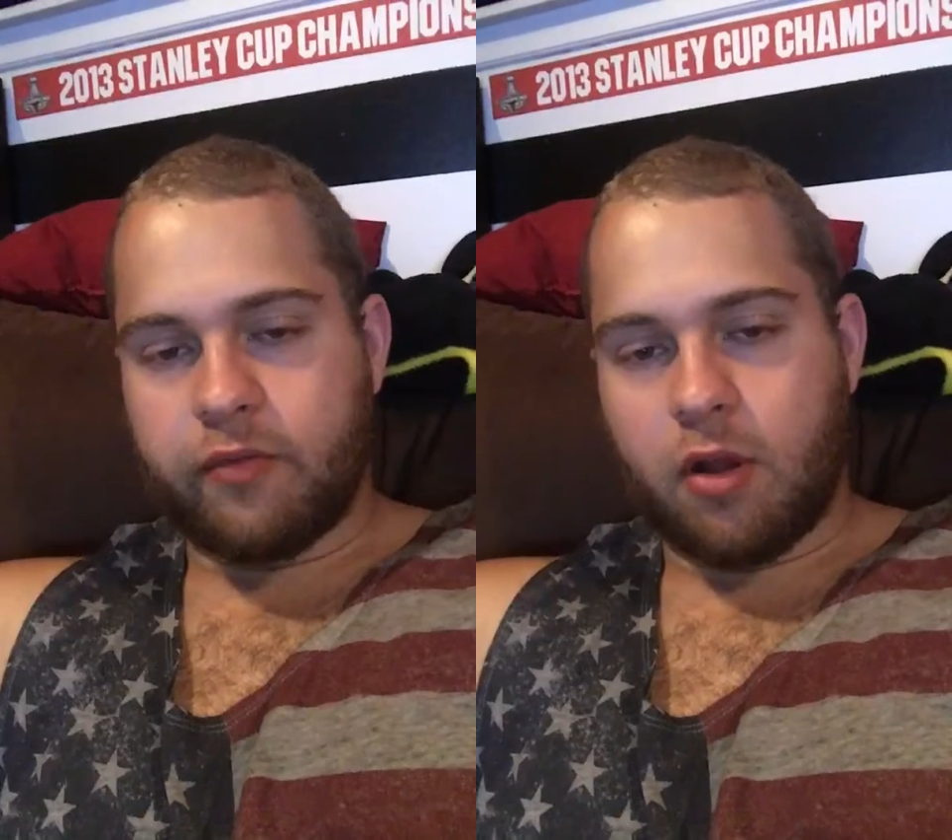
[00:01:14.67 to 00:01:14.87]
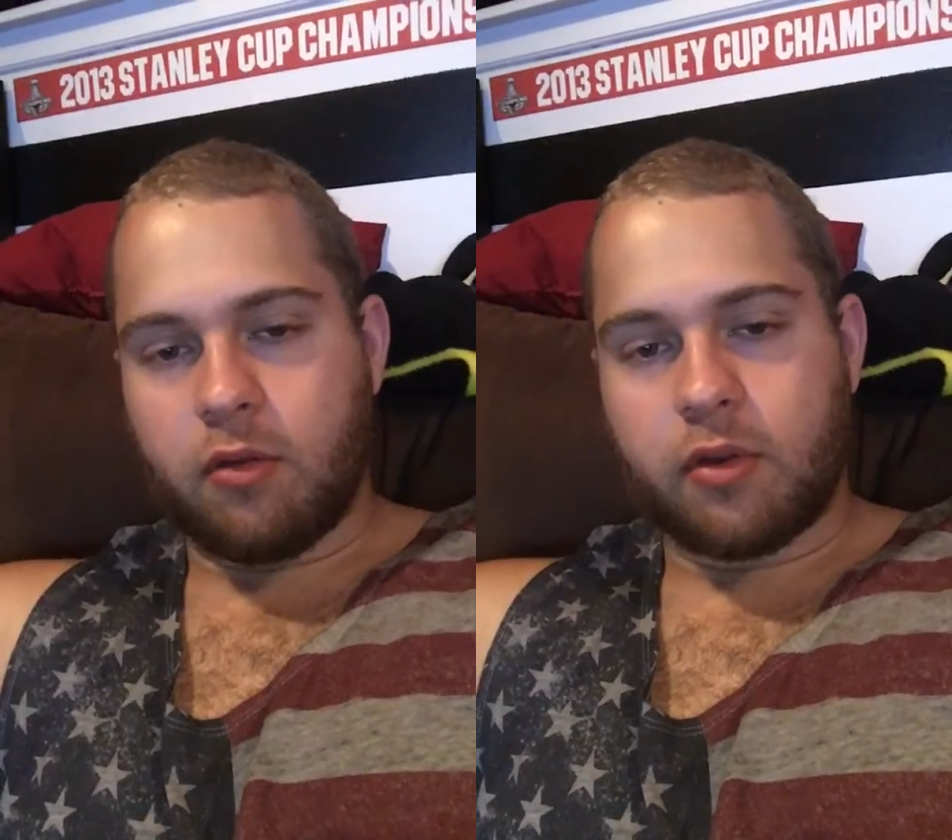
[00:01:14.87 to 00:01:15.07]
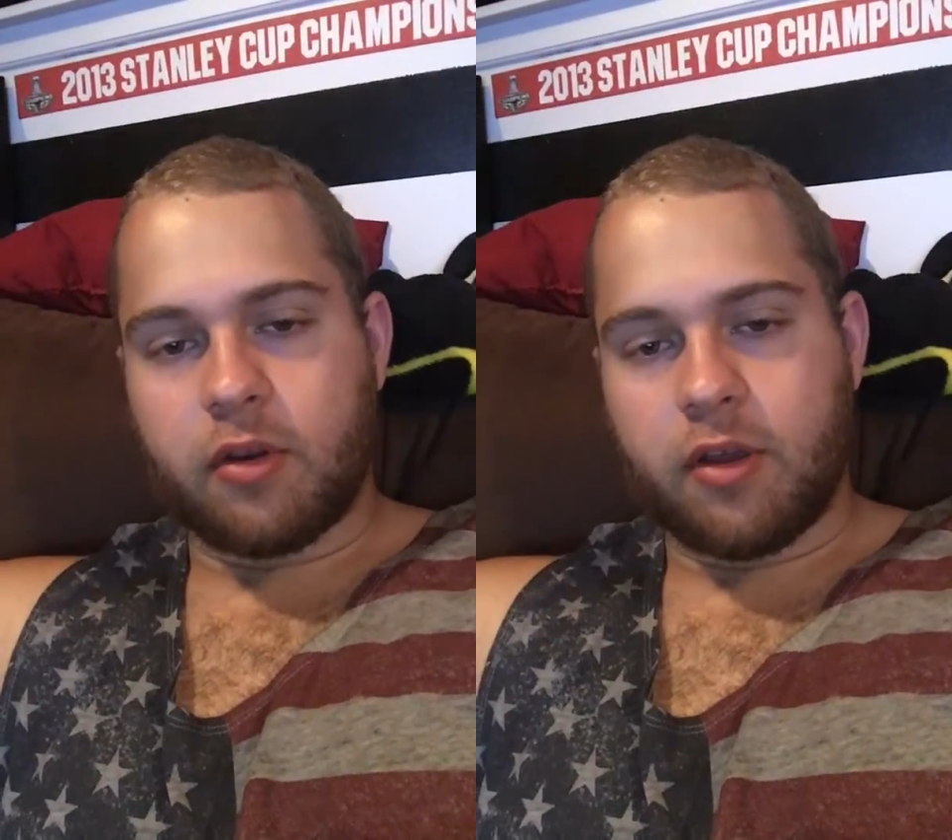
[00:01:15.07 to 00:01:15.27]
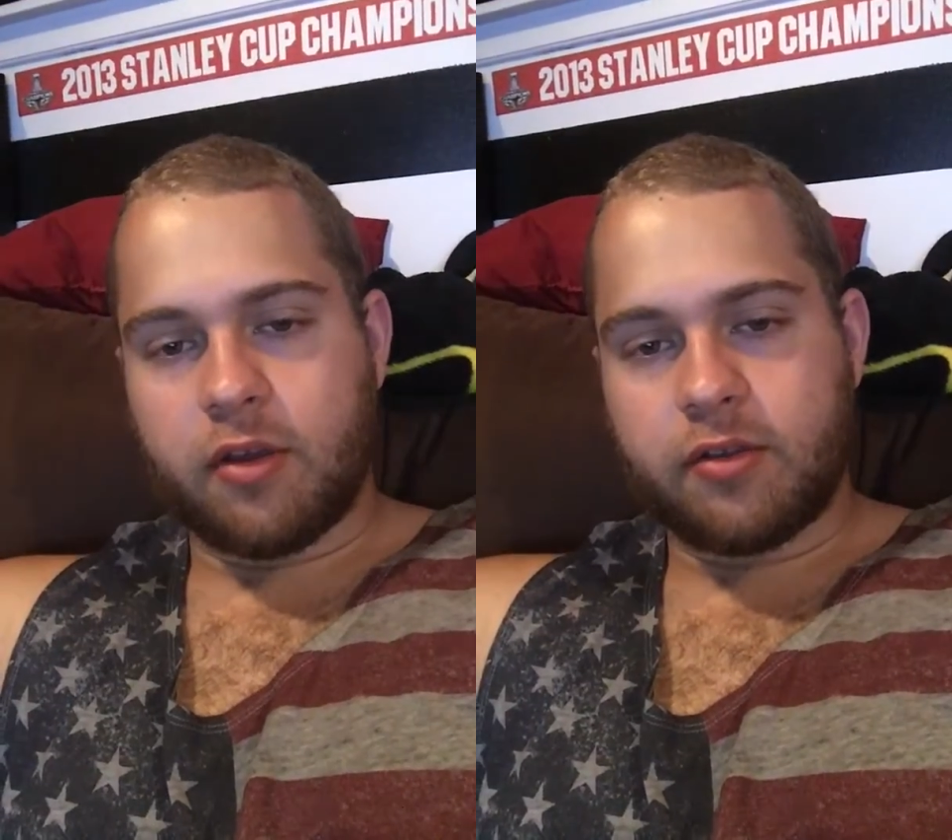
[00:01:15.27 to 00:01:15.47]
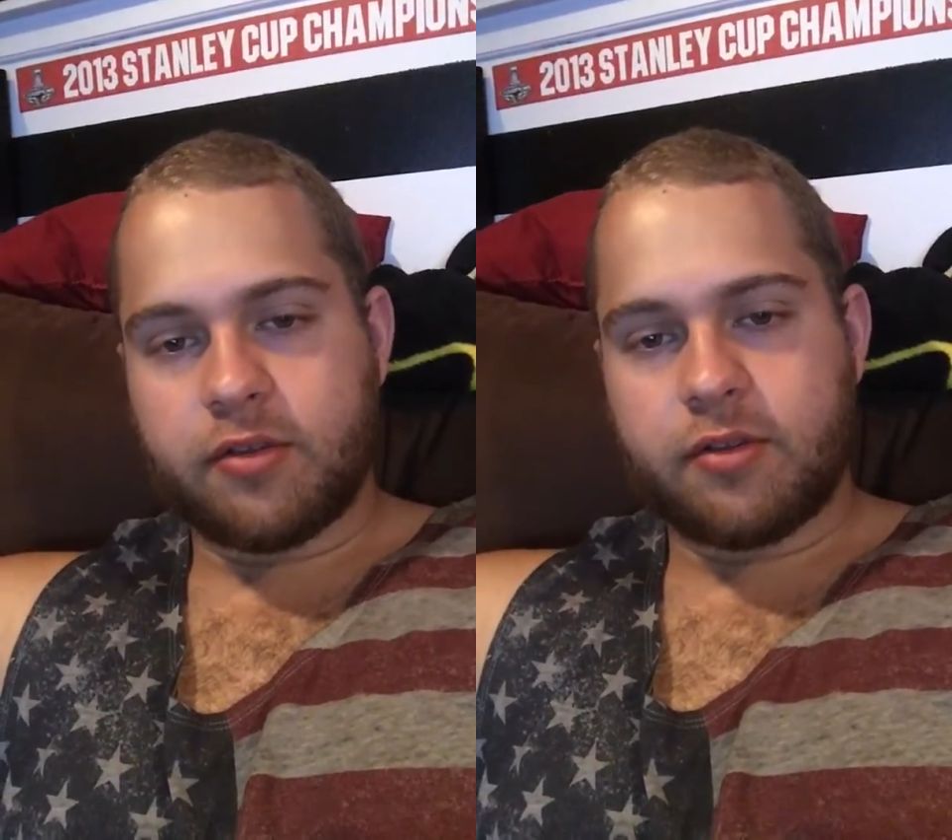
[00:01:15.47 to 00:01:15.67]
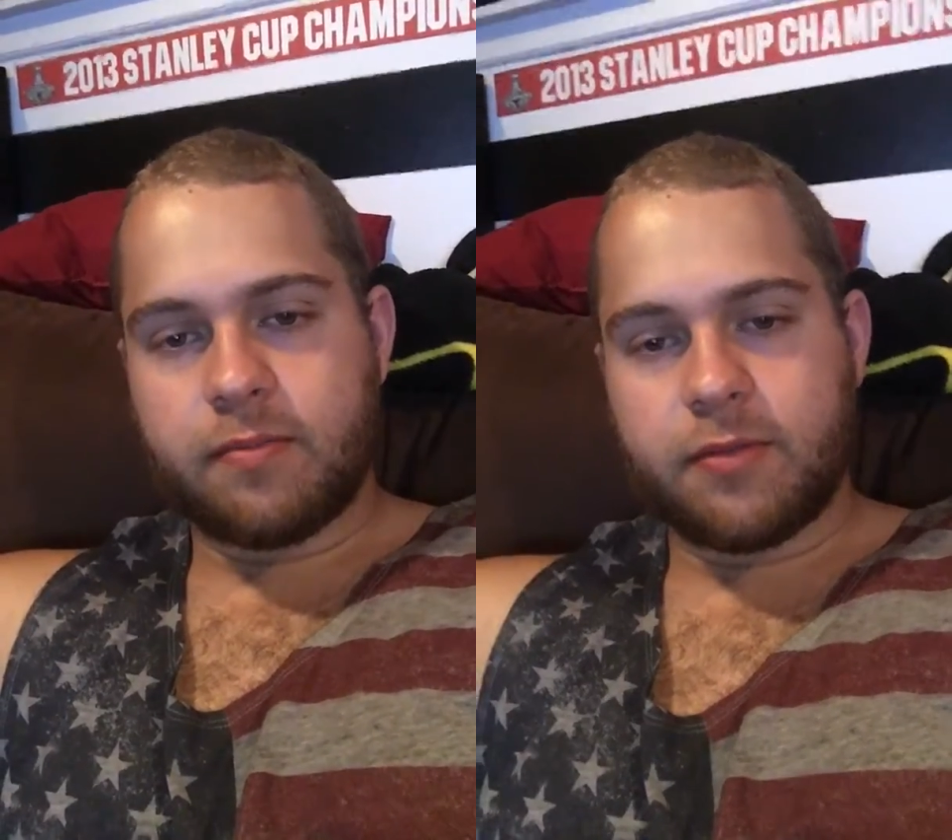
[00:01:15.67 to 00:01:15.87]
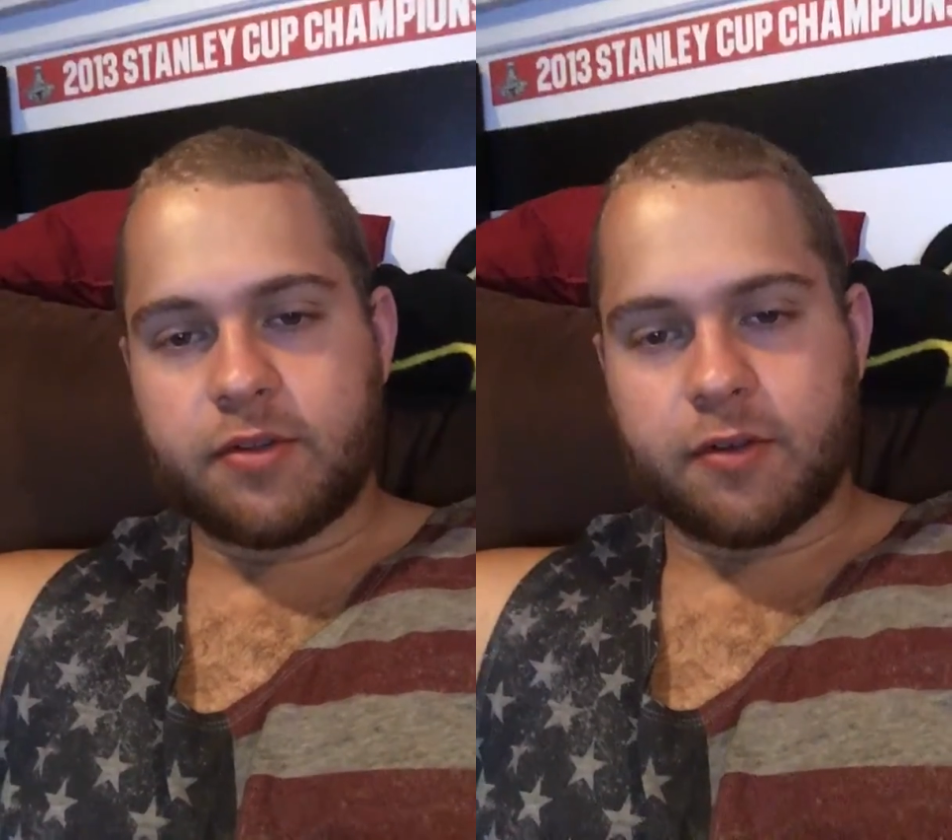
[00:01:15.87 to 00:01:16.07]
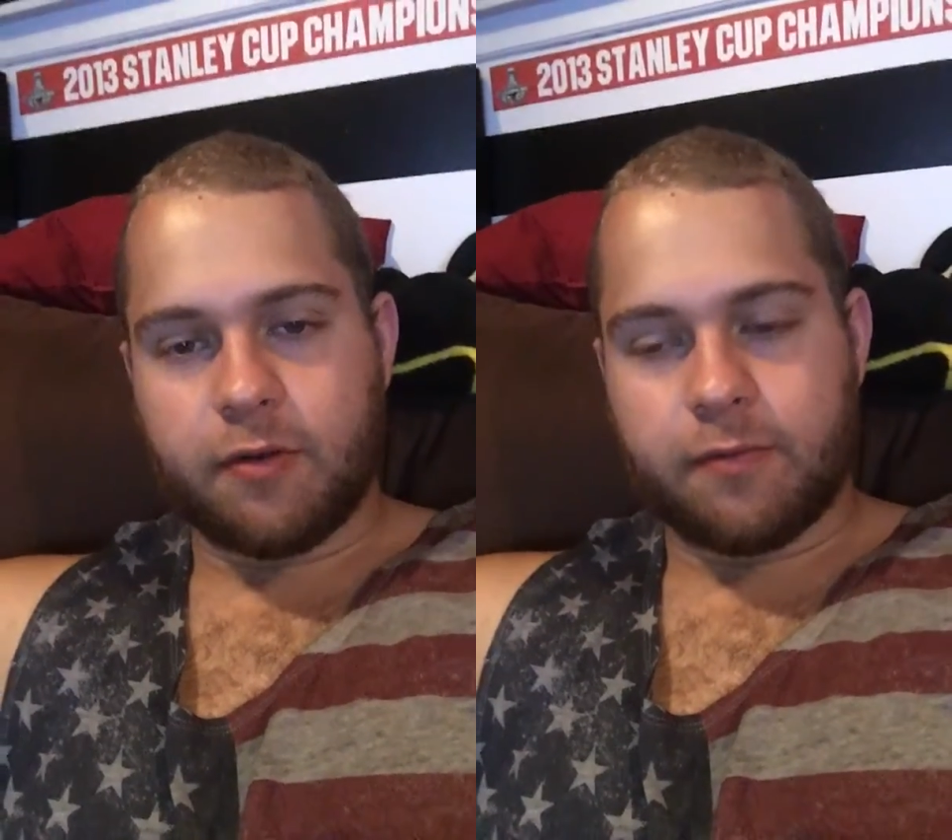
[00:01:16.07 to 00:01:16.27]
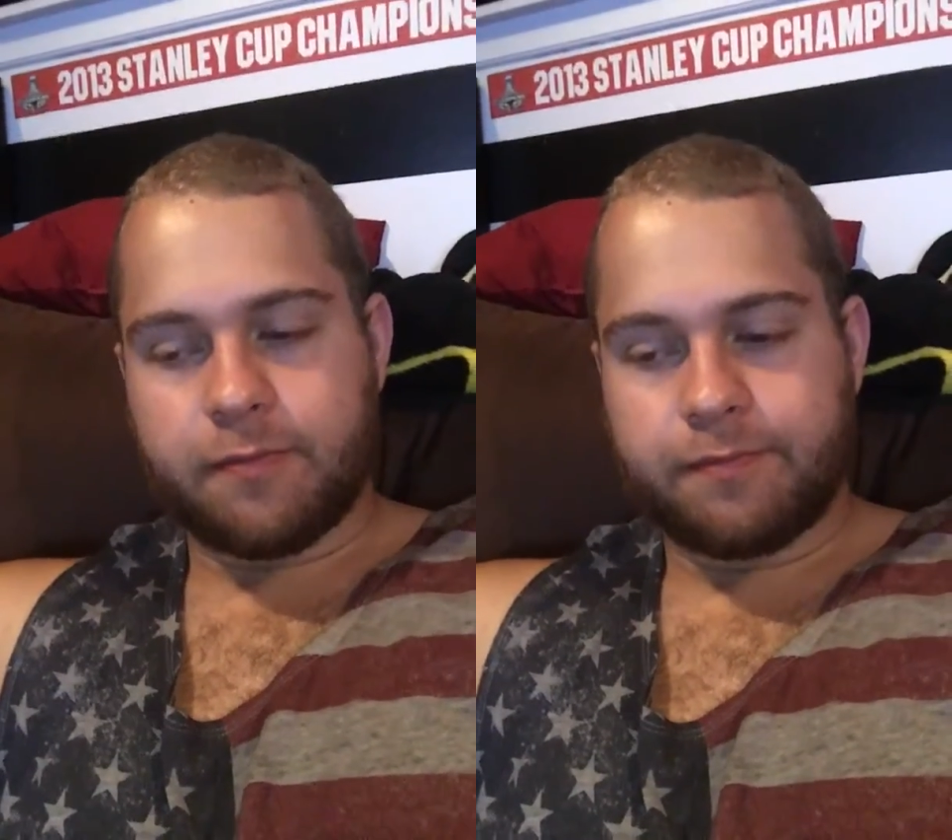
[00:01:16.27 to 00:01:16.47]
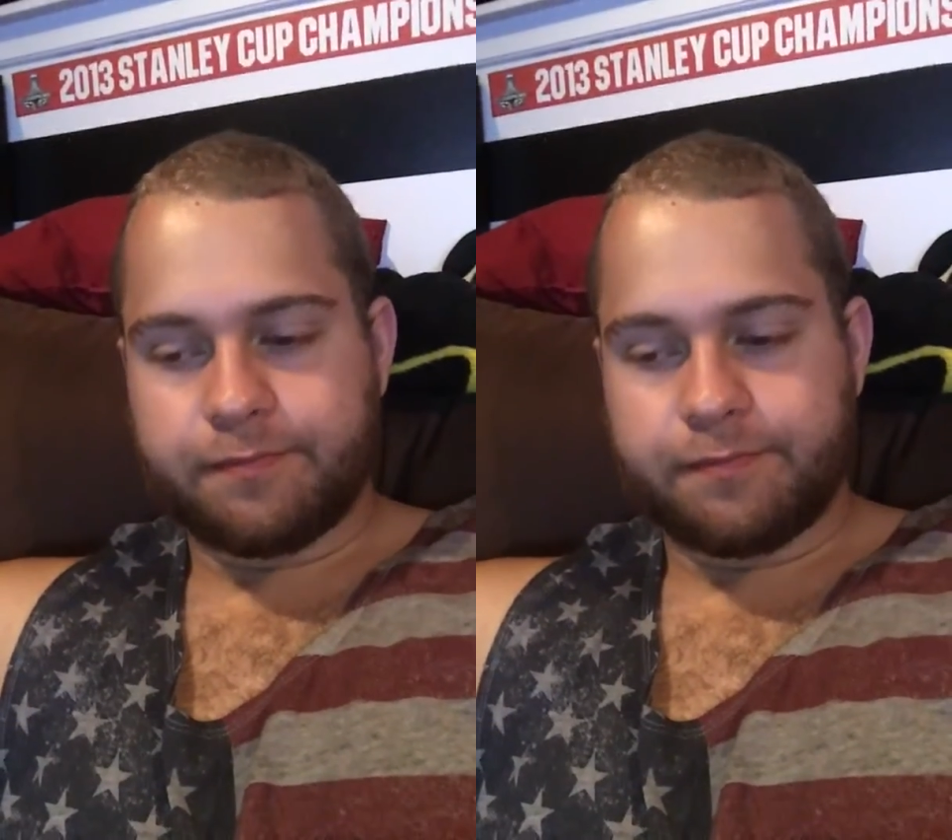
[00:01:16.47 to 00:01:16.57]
following days. So,